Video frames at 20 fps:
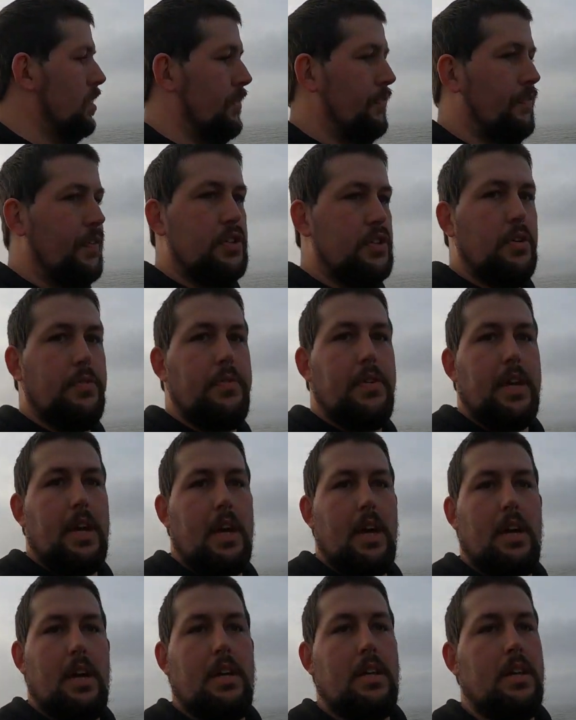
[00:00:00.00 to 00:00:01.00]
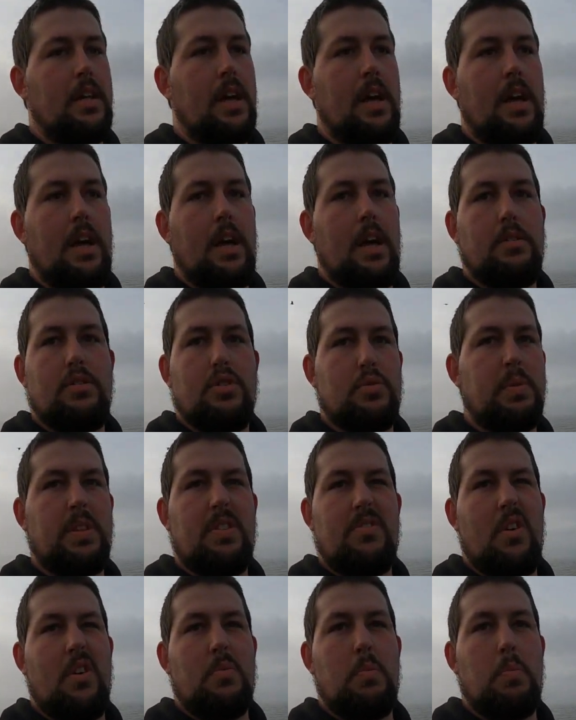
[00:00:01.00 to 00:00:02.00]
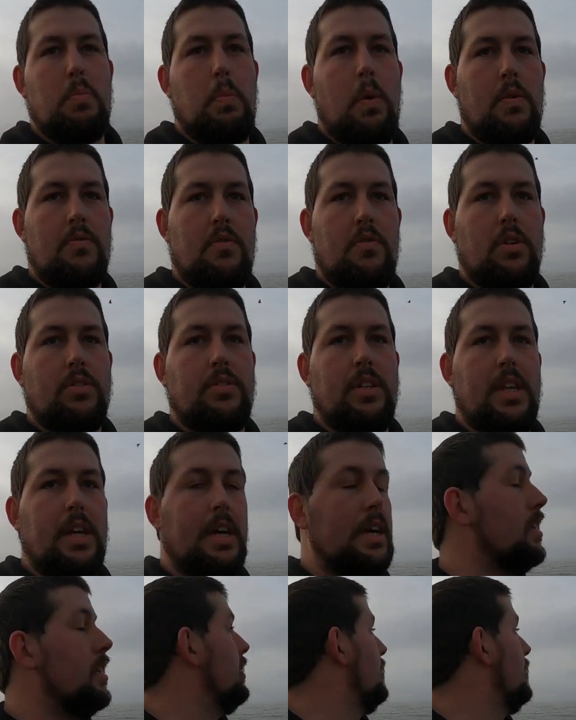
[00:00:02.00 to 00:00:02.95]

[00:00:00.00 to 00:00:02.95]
to fish off here just with the one rod today.